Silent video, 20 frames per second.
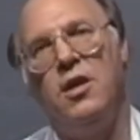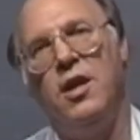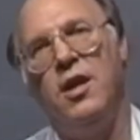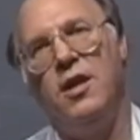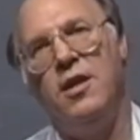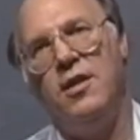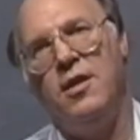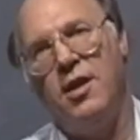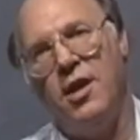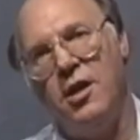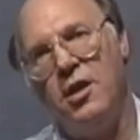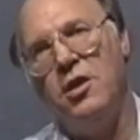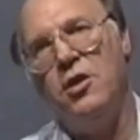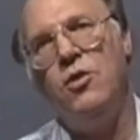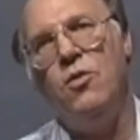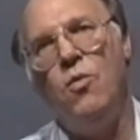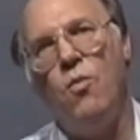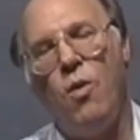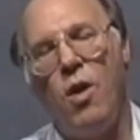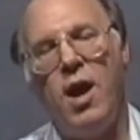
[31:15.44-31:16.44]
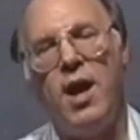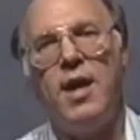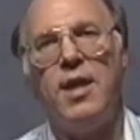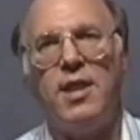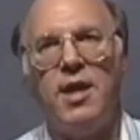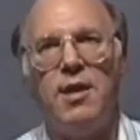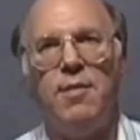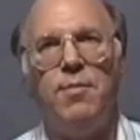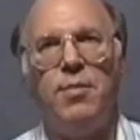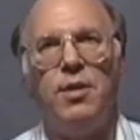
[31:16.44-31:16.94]
and tell you why
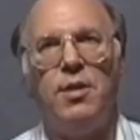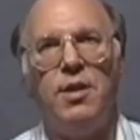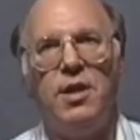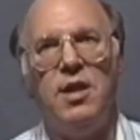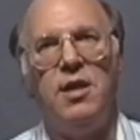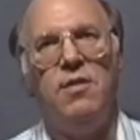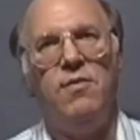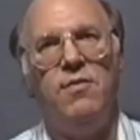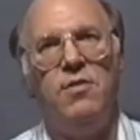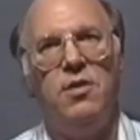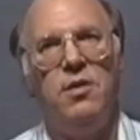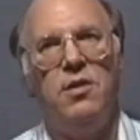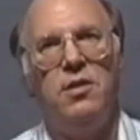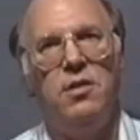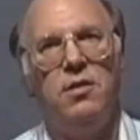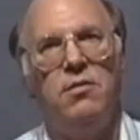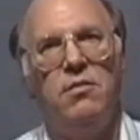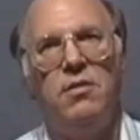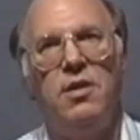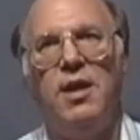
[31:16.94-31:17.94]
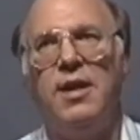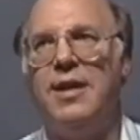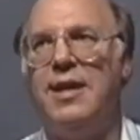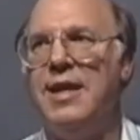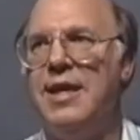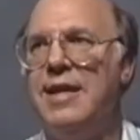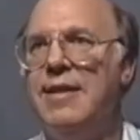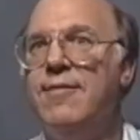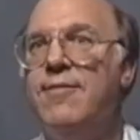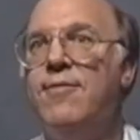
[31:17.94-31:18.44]
they believed that
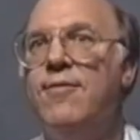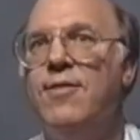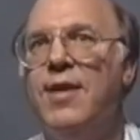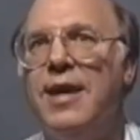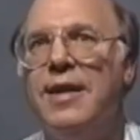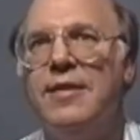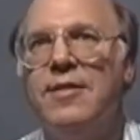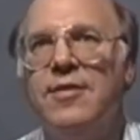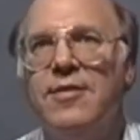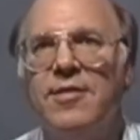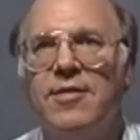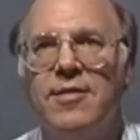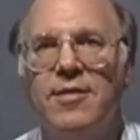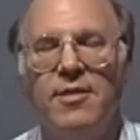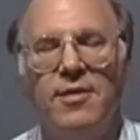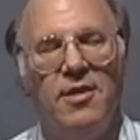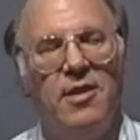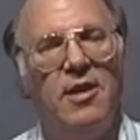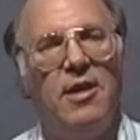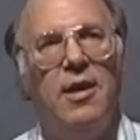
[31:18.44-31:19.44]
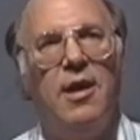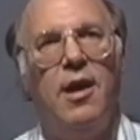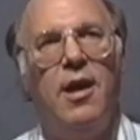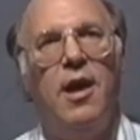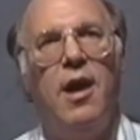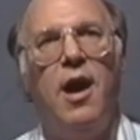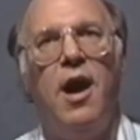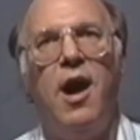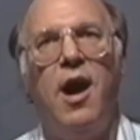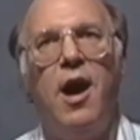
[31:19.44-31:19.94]
events
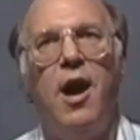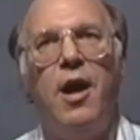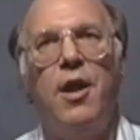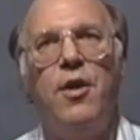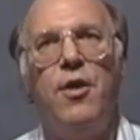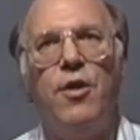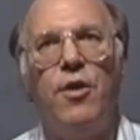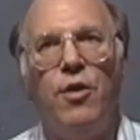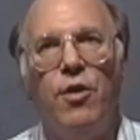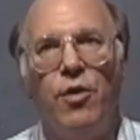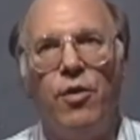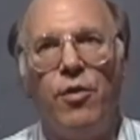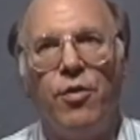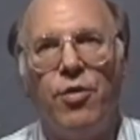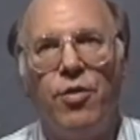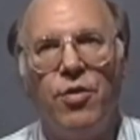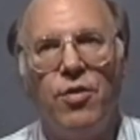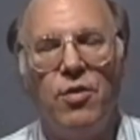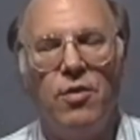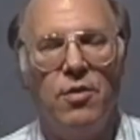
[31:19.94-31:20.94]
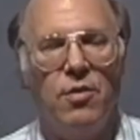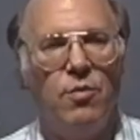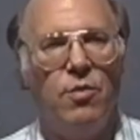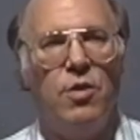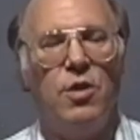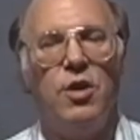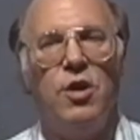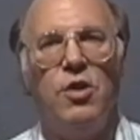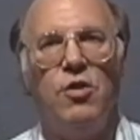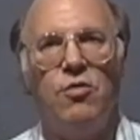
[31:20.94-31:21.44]
on earth were
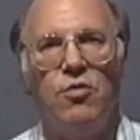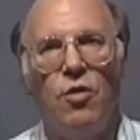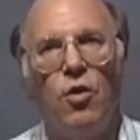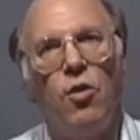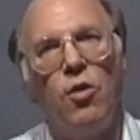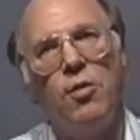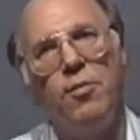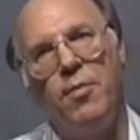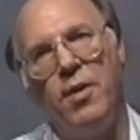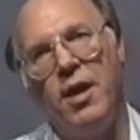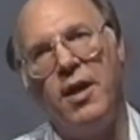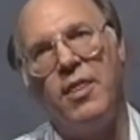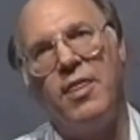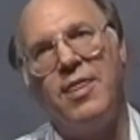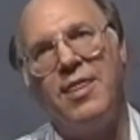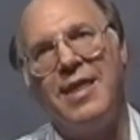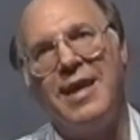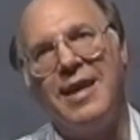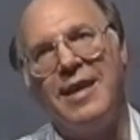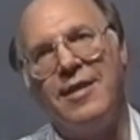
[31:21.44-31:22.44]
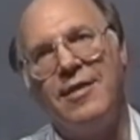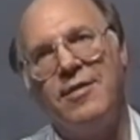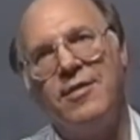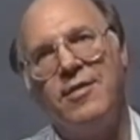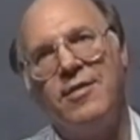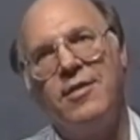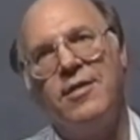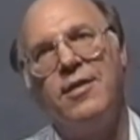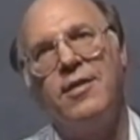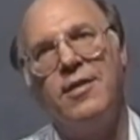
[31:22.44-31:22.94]
controlled by
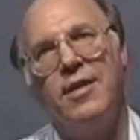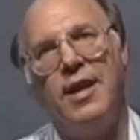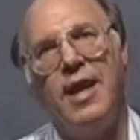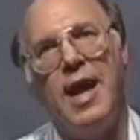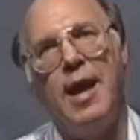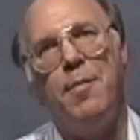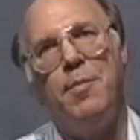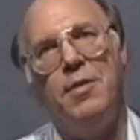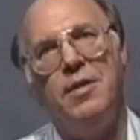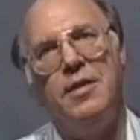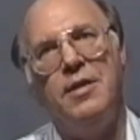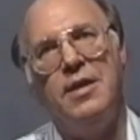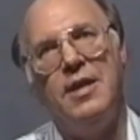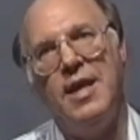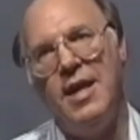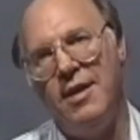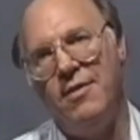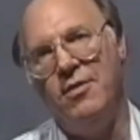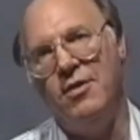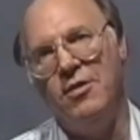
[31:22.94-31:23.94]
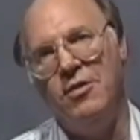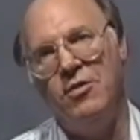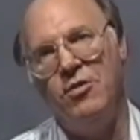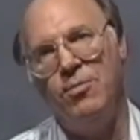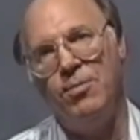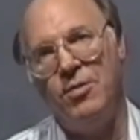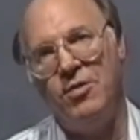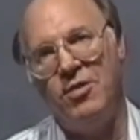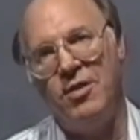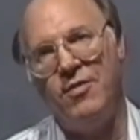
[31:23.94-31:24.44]
things that happened in heaven,
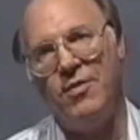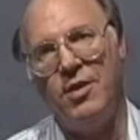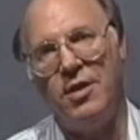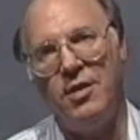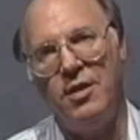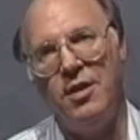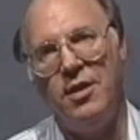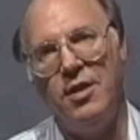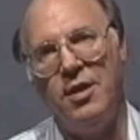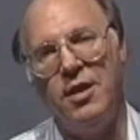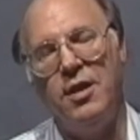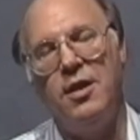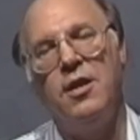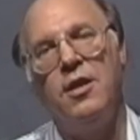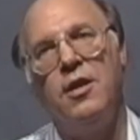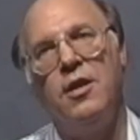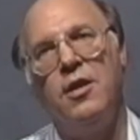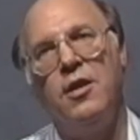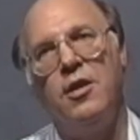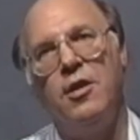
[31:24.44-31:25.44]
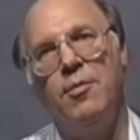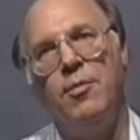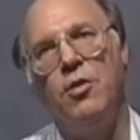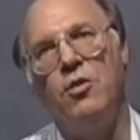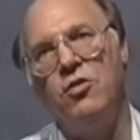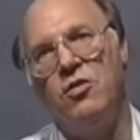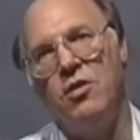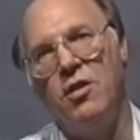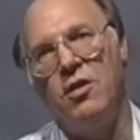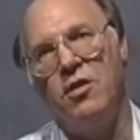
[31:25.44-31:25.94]
specifically the
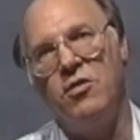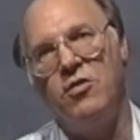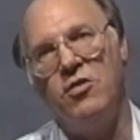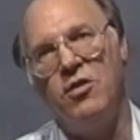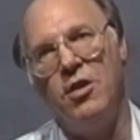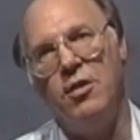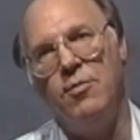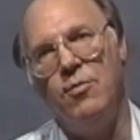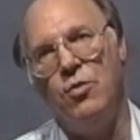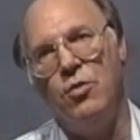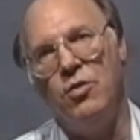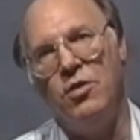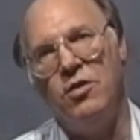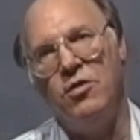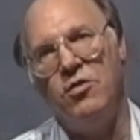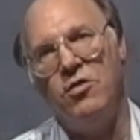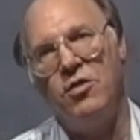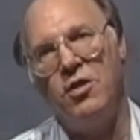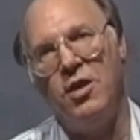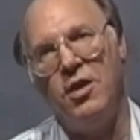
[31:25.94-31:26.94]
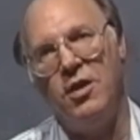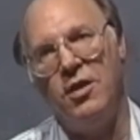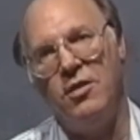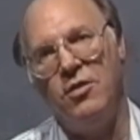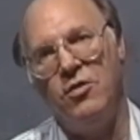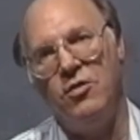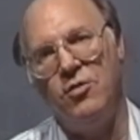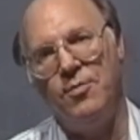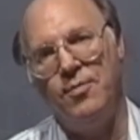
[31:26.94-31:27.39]
motion of the sun, moon, and stars.